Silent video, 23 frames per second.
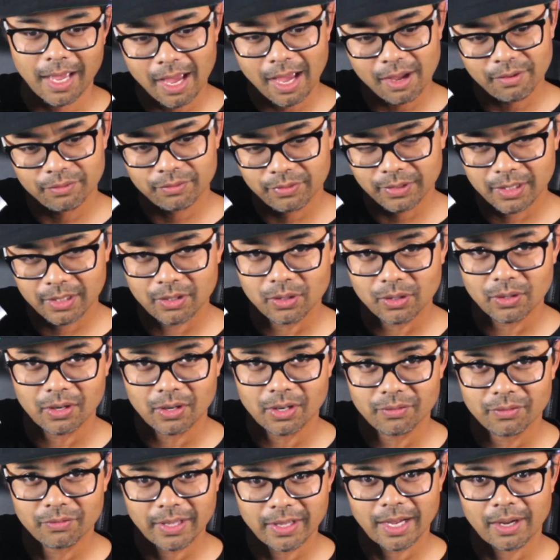Have video
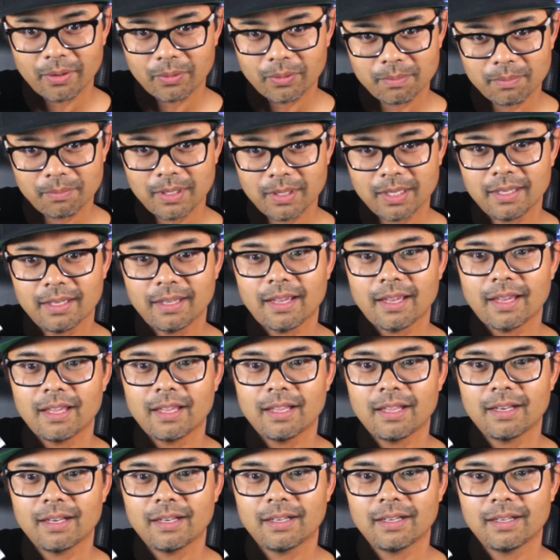of that when me
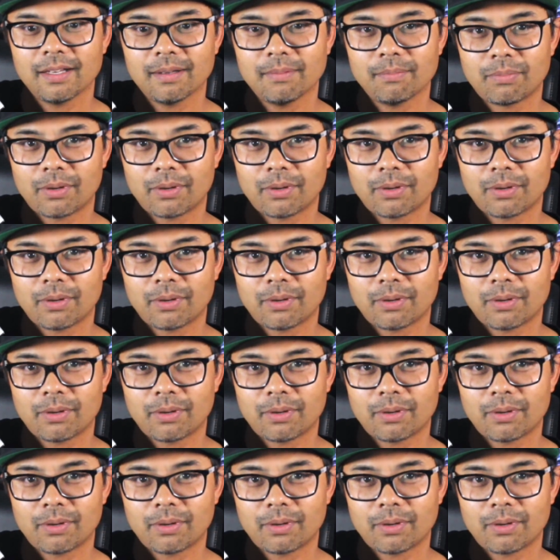and